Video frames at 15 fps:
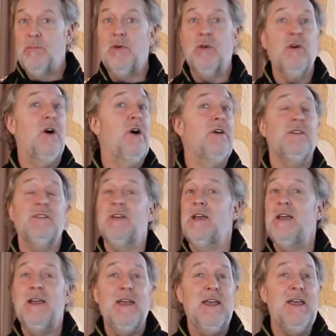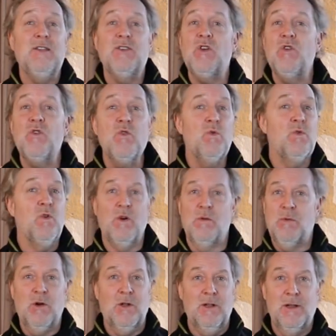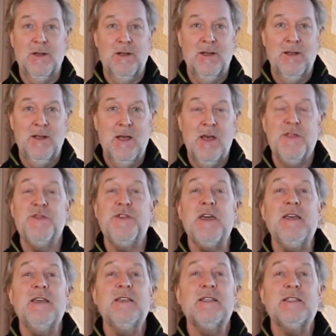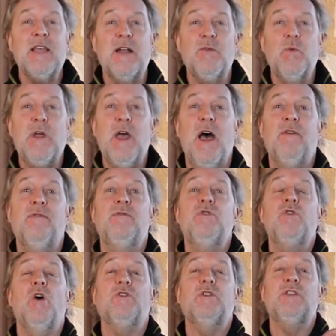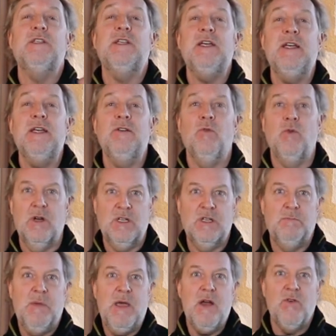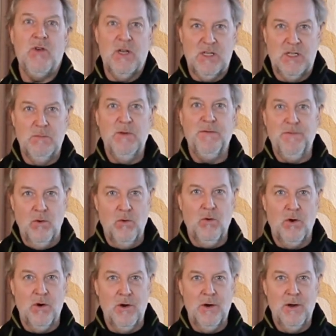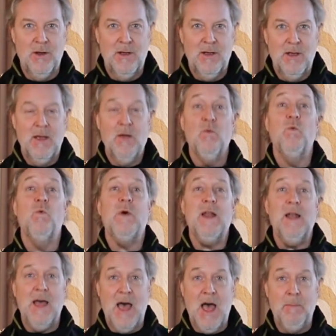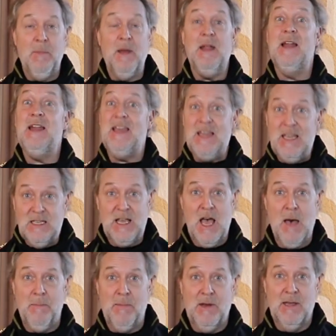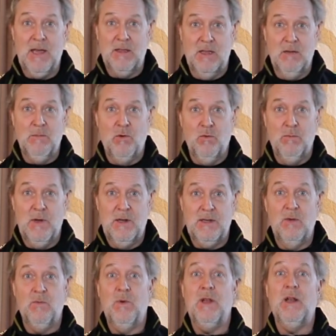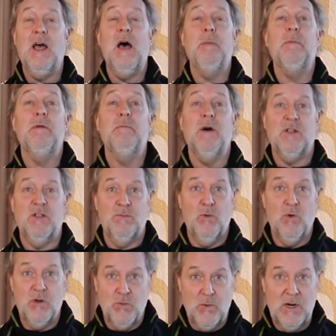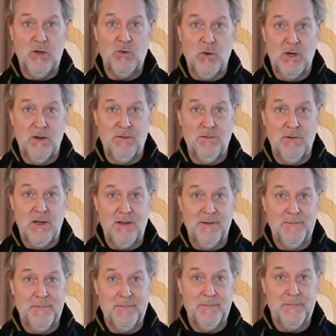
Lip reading: because it's a new normal. Things that we have not seen or experienced before will happen and is happening at the moment, and will happen much more 2023.